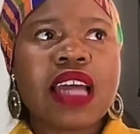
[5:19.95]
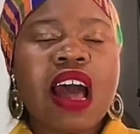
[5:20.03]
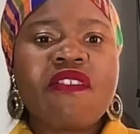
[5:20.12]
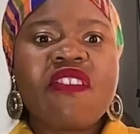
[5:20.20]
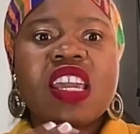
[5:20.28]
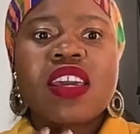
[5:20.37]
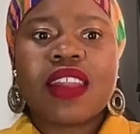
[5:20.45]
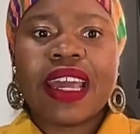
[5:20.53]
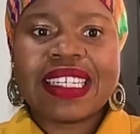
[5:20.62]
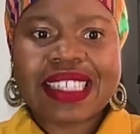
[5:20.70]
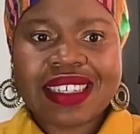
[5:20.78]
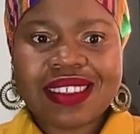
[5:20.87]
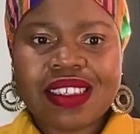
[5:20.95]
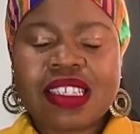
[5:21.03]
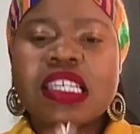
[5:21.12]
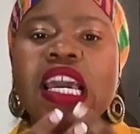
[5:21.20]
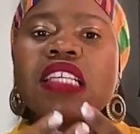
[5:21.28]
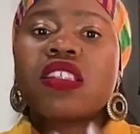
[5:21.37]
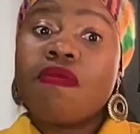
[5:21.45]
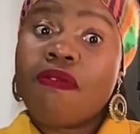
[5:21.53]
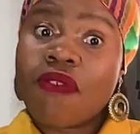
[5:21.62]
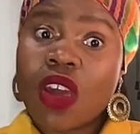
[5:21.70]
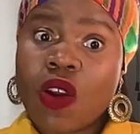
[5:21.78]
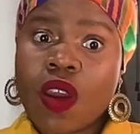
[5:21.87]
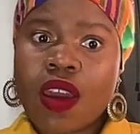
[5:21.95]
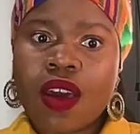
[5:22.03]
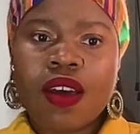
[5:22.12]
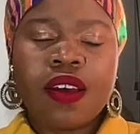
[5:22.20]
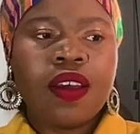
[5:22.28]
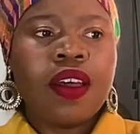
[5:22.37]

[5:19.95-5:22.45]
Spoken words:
African identity as inferior,